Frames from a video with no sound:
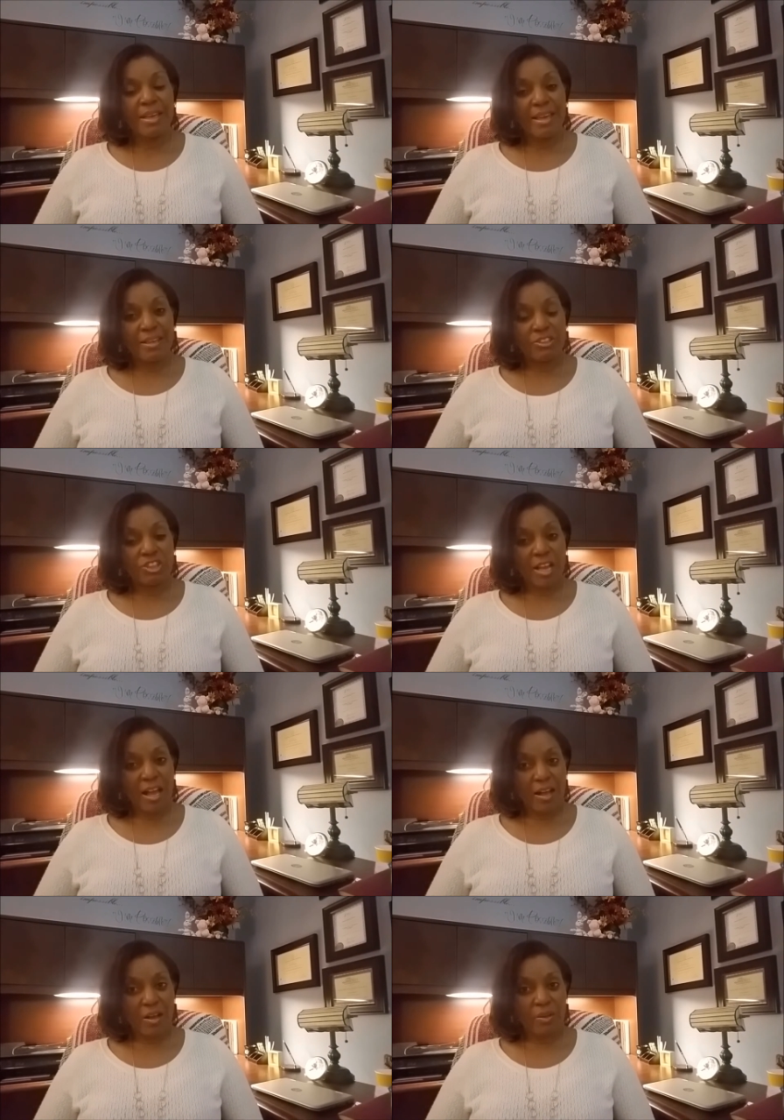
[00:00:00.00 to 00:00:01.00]
and a
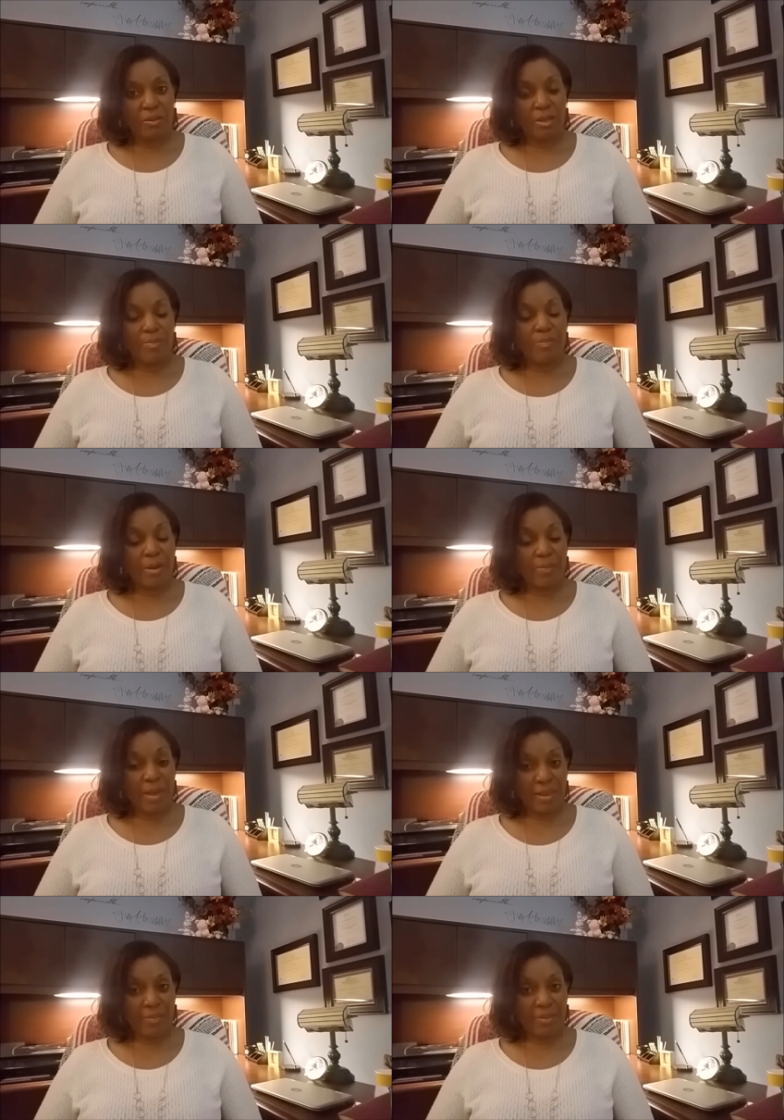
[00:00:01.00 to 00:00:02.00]
child, a
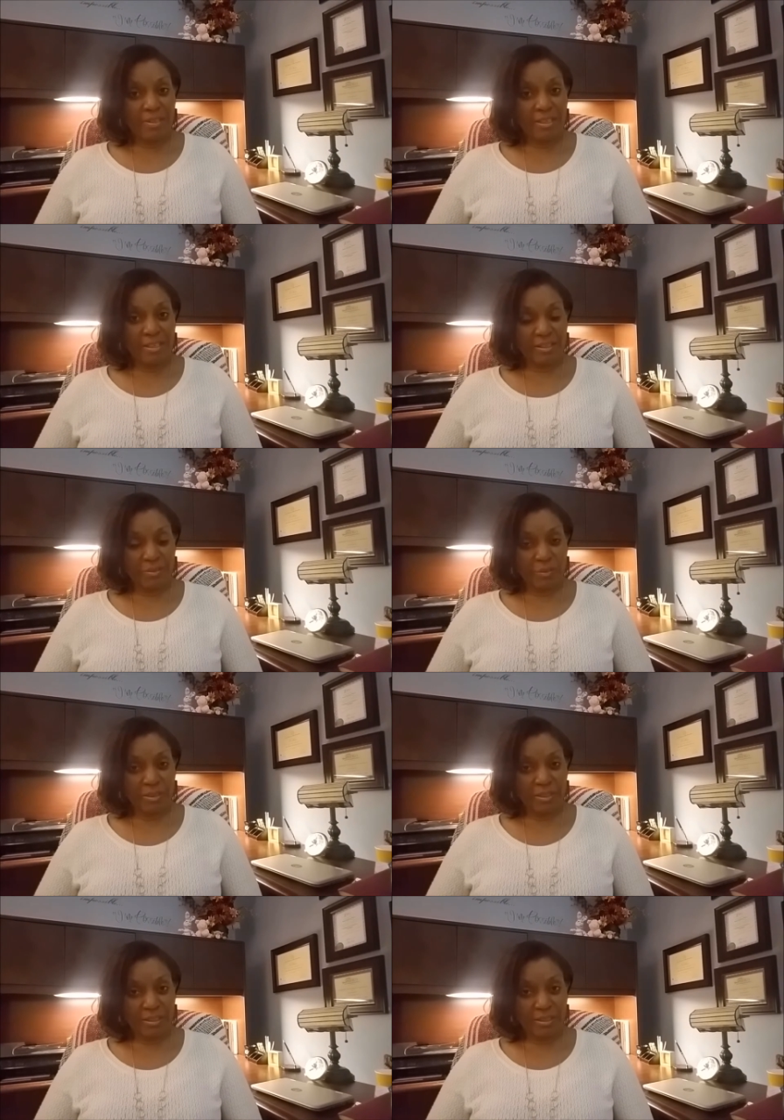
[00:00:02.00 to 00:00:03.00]
baby
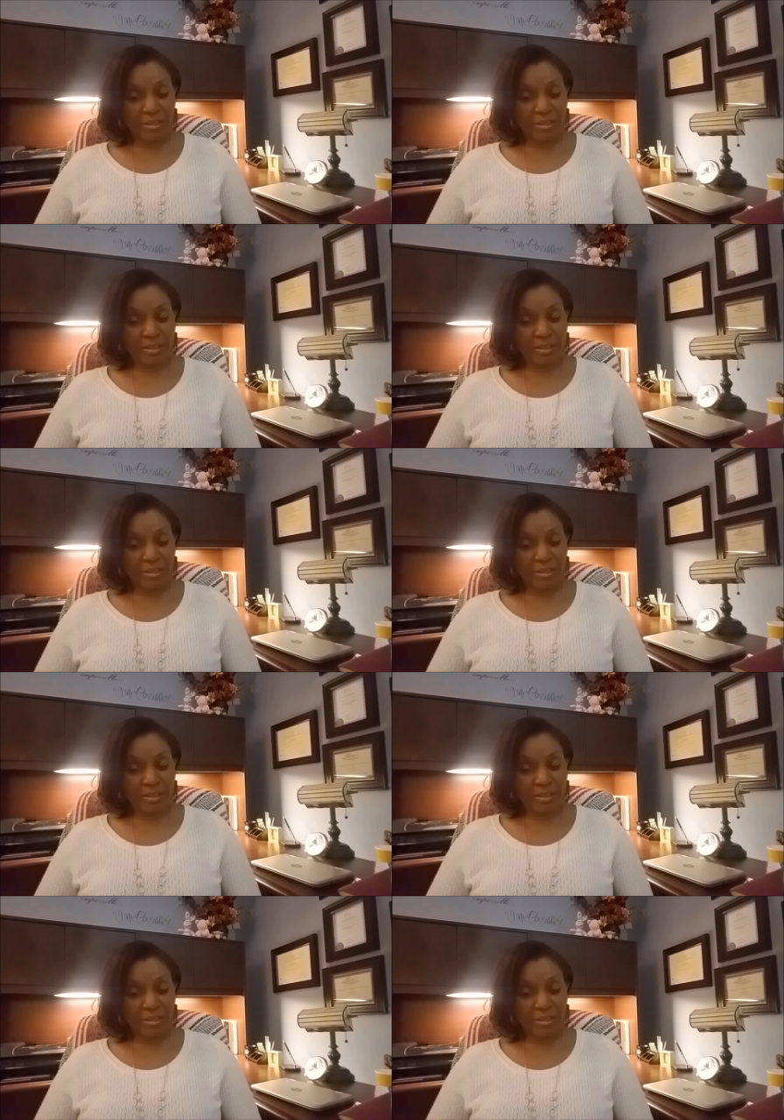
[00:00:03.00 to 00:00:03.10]
would